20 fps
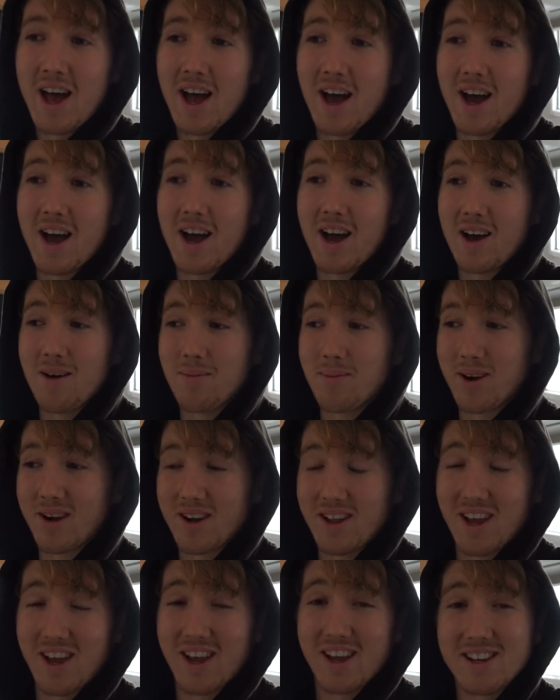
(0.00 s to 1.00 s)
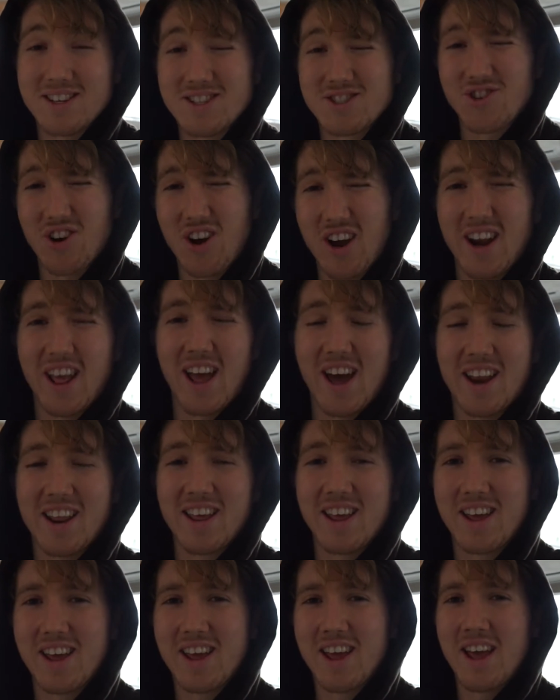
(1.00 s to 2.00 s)
Uh, but yeah, try it out.
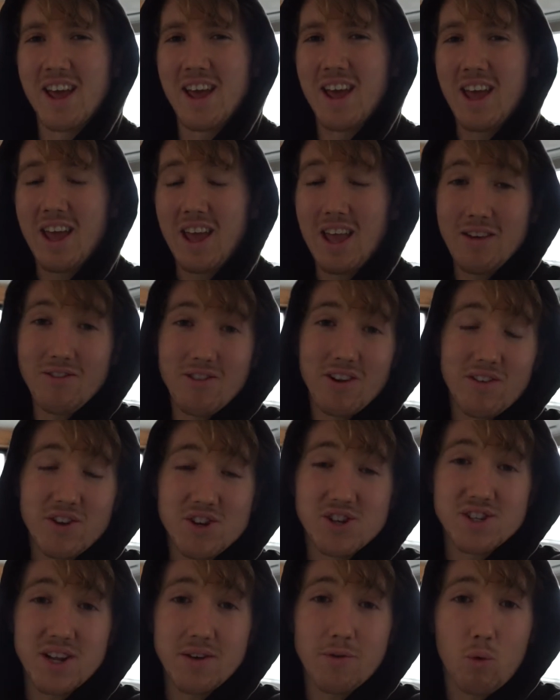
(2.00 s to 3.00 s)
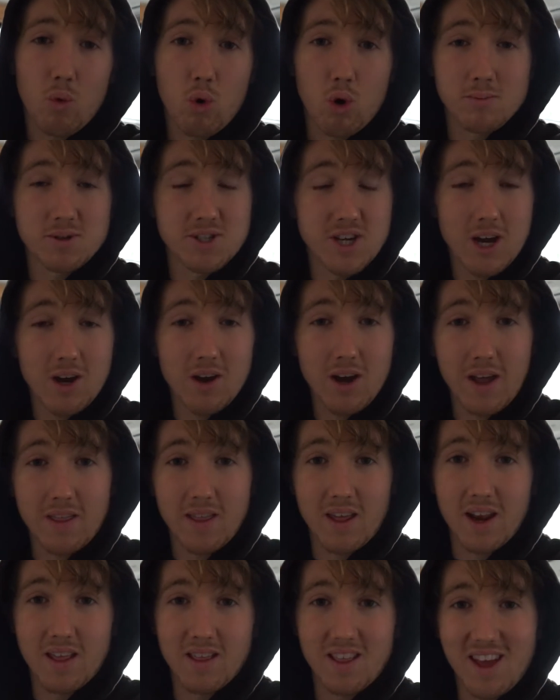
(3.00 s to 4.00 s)
Even if you just have a warm shower and
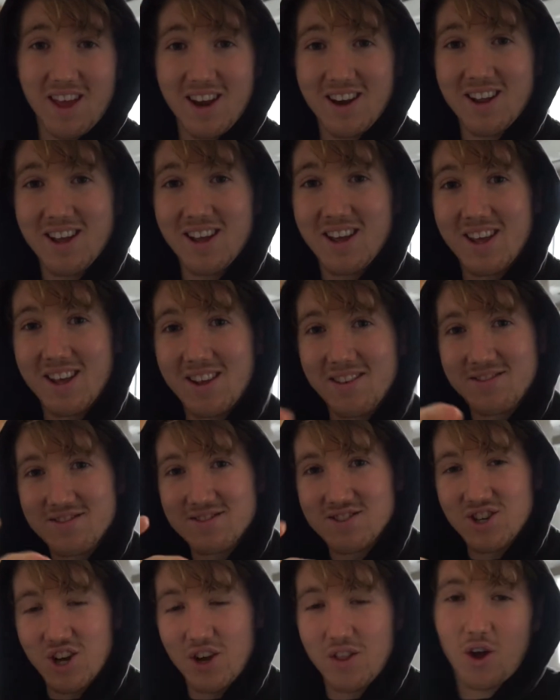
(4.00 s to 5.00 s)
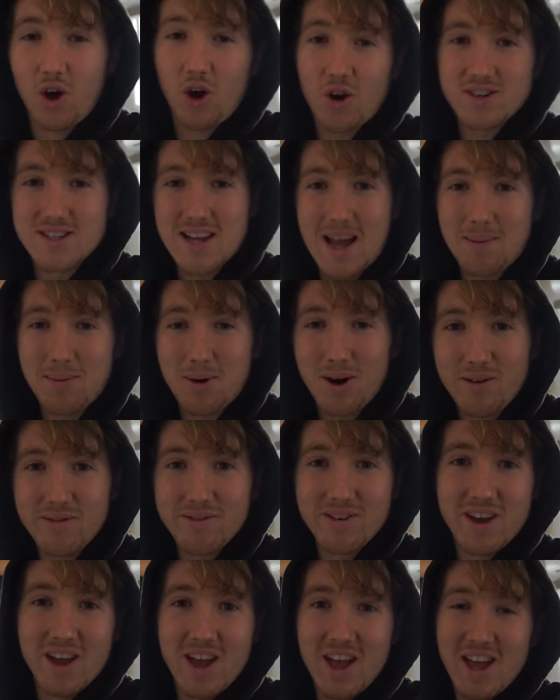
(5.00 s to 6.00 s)
then at the end, turn the hot tap
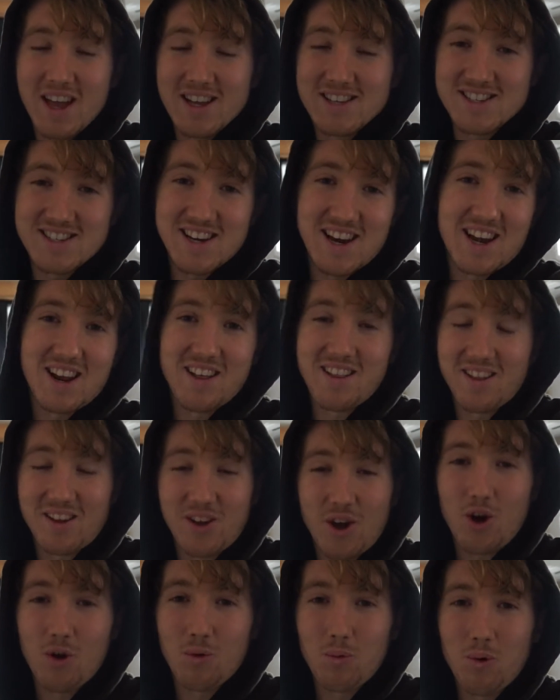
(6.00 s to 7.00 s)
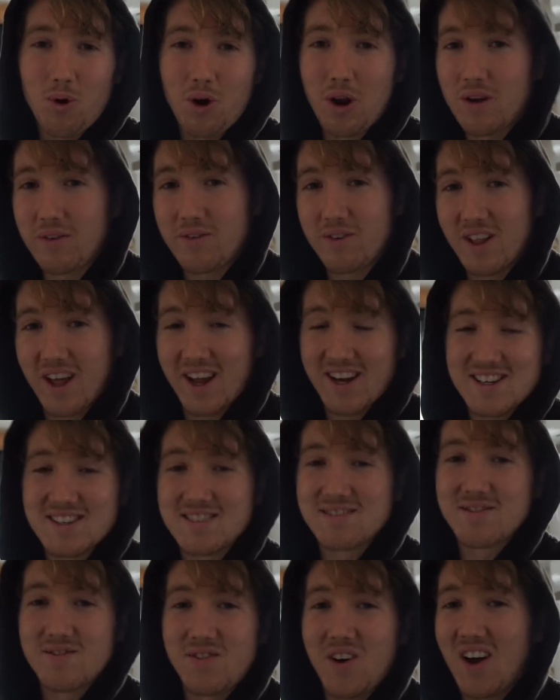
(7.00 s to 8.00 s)
off, stand out of the cold water for like
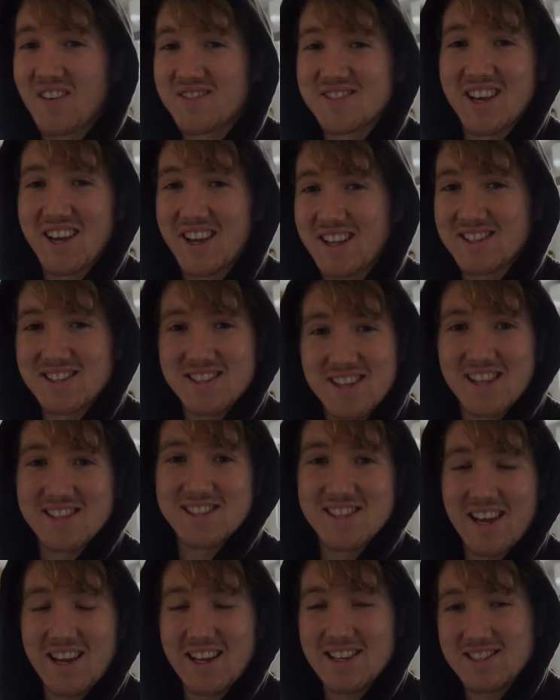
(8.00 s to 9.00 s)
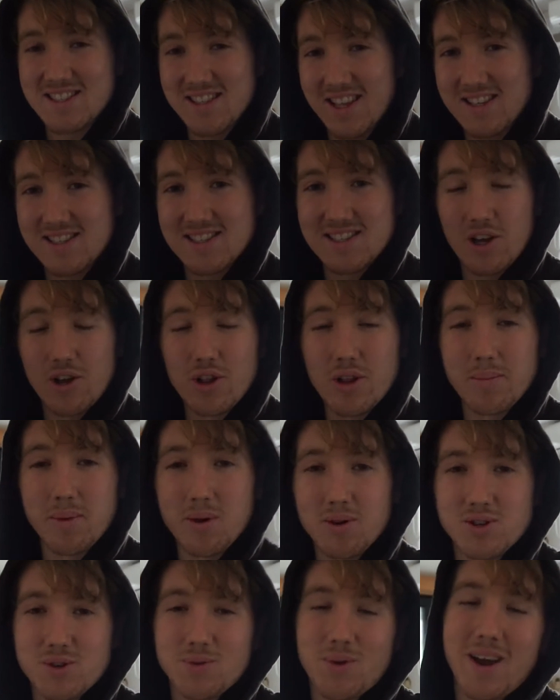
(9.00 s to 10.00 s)
five seconds, ten seconds, and then slowly
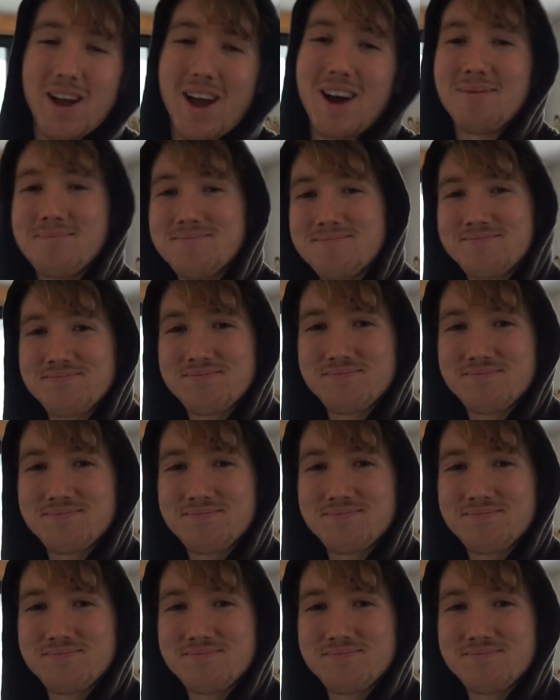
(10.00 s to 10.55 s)
build your way up.